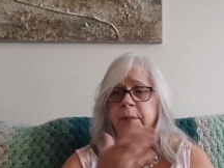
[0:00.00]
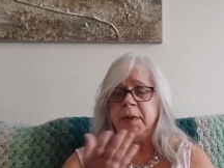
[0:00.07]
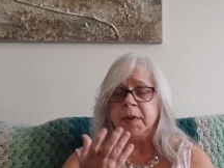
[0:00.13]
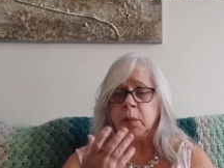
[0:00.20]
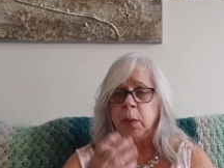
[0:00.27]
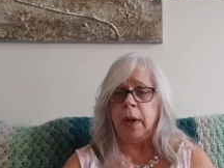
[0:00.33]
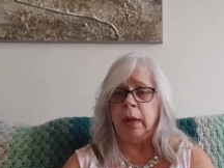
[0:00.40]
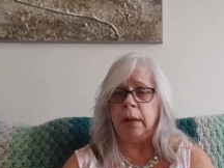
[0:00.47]

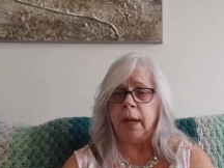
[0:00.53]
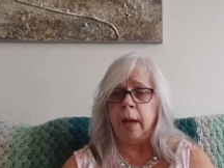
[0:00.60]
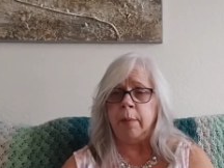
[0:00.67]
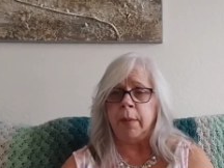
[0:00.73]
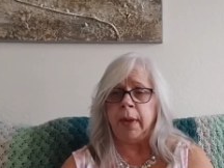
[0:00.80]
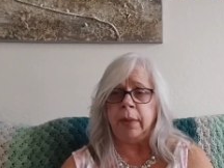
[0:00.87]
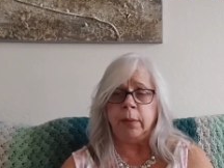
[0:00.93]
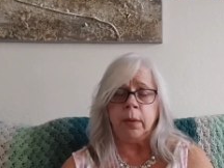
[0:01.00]
swelled
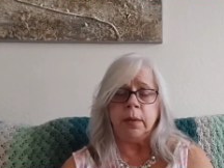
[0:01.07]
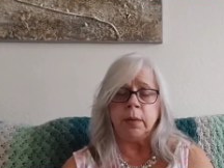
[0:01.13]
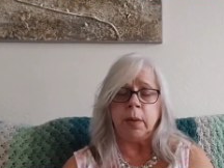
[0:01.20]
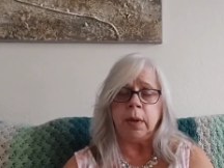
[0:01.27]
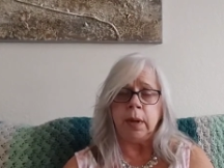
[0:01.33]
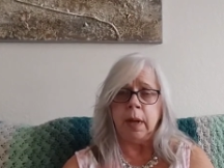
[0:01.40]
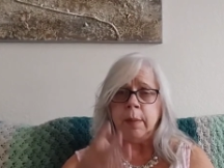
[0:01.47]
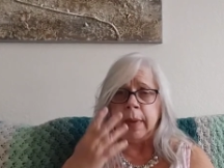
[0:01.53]
up, my throat
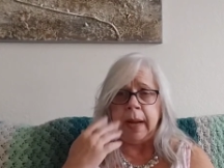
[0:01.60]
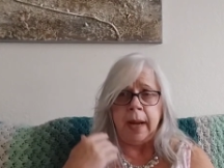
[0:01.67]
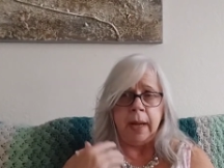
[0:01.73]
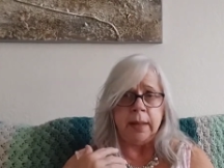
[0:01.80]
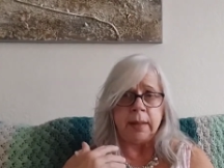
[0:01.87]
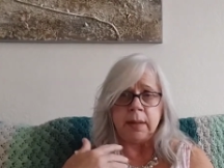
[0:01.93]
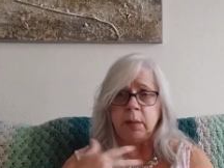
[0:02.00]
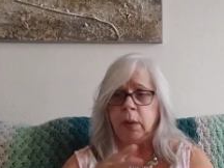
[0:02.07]
swelled up, my
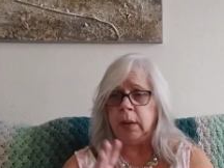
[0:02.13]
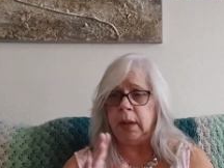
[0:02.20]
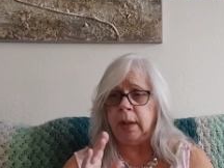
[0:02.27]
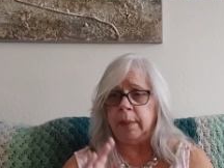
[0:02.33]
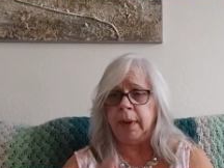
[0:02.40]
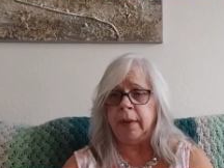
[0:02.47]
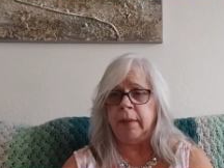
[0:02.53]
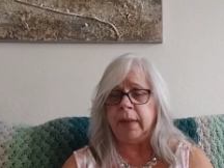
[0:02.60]
eyes swelled
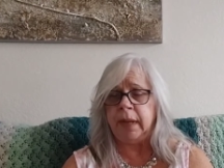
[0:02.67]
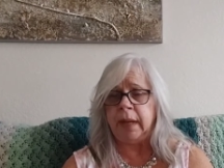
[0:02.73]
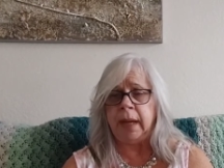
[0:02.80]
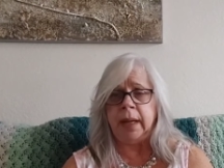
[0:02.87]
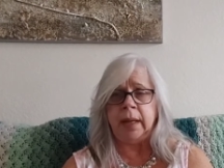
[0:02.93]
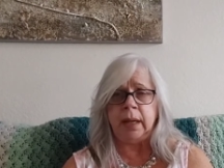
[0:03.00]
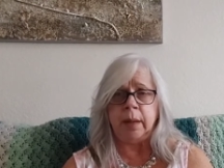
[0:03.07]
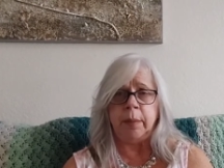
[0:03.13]
up, everything.
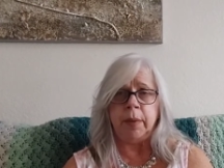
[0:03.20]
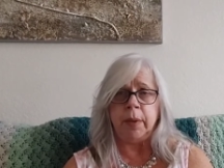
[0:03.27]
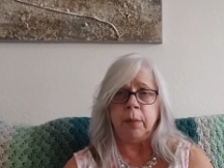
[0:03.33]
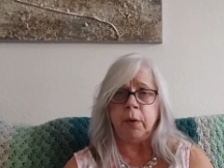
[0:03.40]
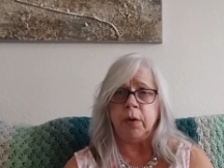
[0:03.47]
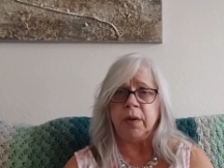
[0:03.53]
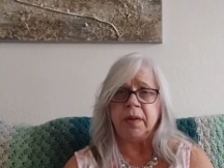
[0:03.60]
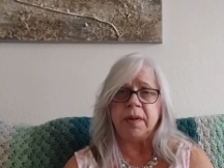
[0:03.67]
I ended up in the
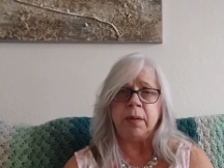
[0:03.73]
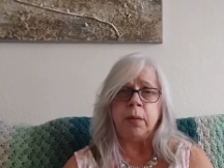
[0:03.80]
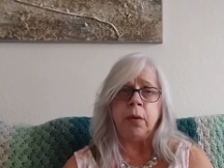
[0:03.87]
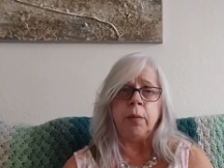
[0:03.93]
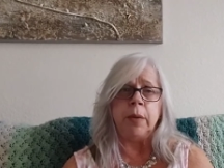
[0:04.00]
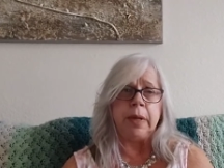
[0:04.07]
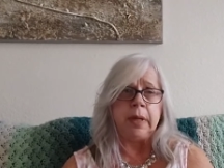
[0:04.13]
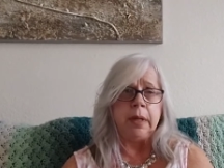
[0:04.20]
emergency
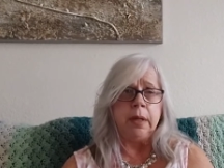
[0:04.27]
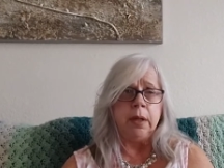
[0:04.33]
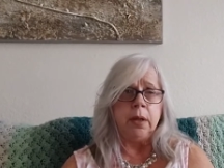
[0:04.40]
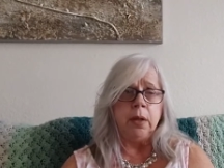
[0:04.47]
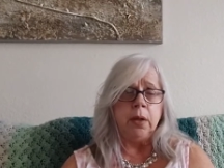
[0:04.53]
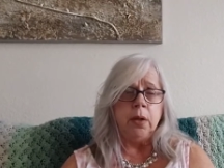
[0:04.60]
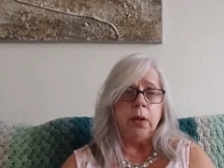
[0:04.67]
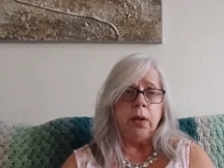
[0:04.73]
room.
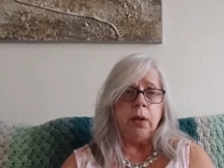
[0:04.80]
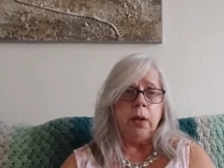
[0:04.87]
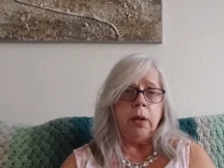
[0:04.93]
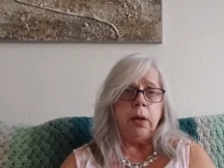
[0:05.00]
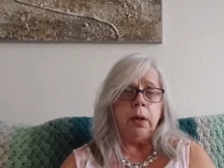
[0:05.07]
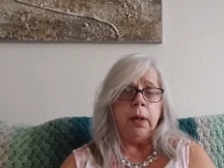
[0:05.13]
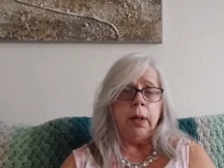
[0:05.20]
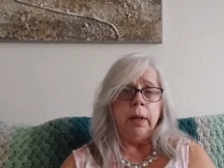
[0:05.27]

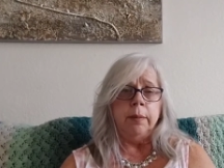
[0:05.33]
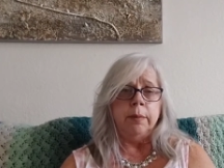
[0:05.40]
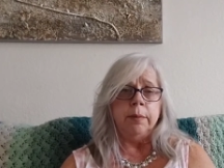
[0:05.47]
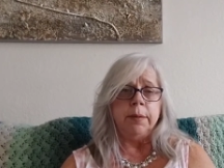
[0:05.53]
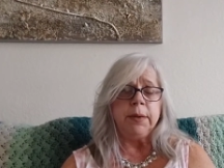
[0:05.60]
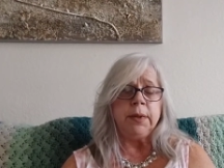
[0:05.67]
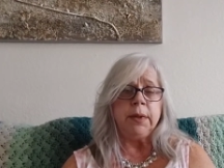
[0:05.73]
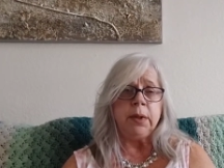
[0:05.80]

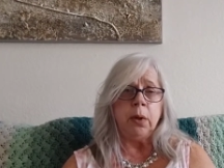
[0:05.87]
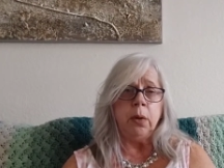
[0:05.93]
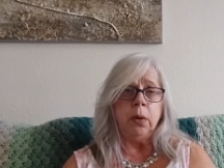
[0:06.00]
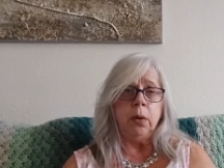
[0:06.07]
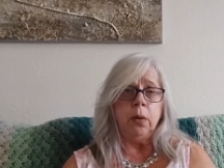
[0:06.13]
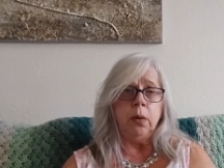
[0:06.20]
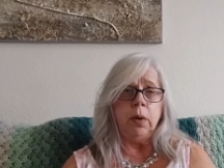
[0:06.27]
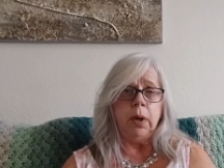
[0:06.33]
Um,
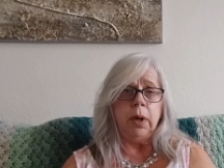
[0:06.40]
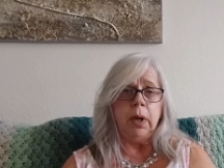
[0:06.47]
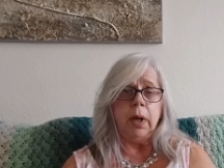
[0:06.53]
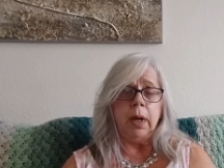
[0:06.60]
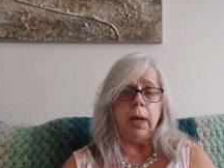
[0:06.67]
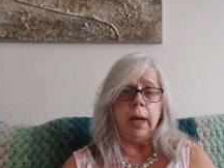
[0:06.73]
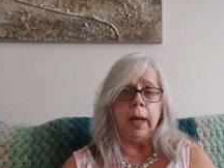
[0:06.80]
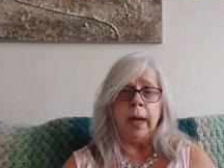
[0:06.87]
so
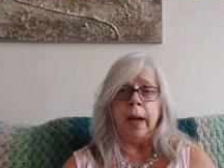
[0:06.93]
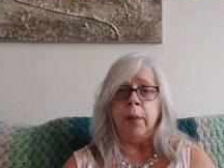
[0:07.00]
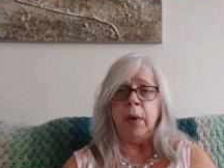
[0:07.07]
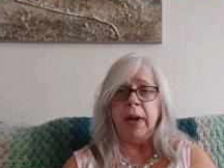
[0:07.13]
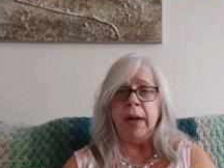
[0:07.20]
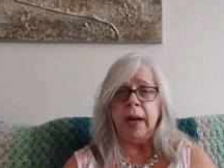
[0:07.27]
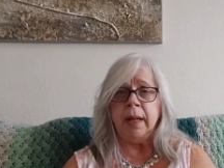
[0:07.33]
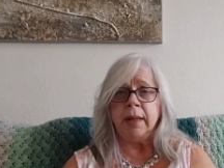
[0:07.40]
I
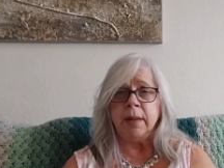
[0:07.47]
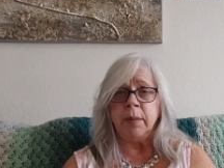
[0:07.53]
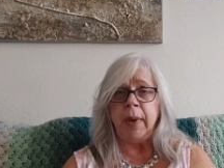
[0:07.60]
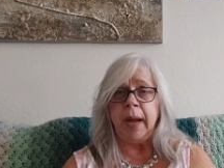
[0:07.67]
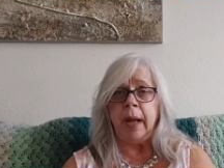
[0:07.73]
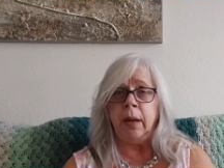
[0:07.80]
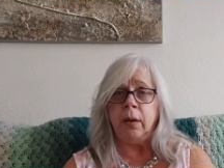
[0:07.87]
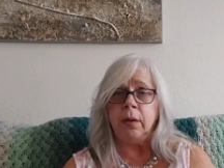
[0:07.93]
went and had some
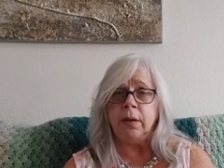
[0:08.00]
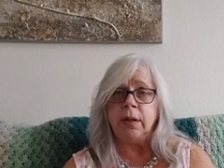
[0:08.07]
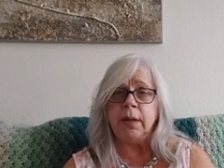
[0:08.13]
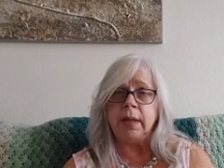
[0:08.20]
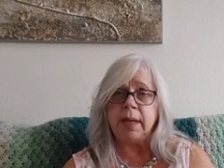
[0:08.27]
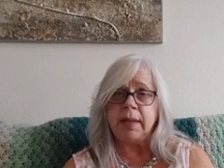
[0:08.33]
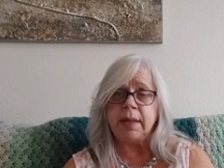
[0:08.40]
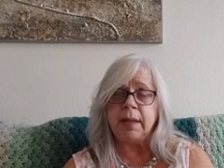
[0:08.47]
allergy
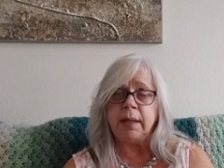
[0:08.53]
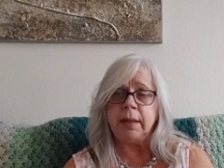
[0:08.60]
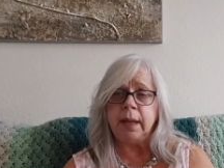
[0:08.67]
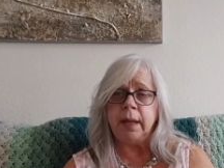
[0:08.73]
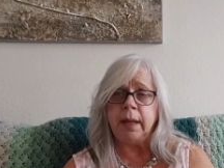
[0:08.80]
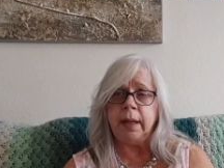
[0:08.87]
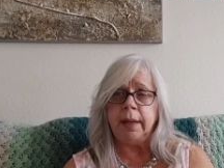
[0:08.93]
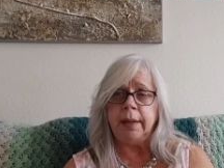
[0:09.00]
testing
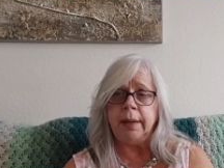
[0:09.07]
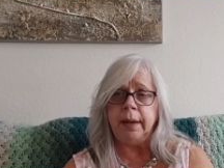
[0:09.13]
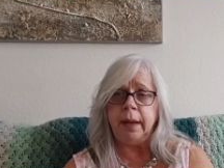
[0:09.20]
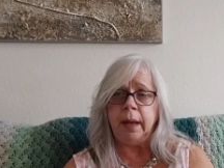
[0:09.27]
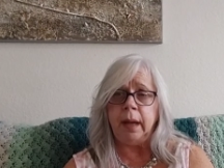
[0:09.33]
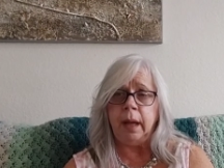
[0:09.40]
done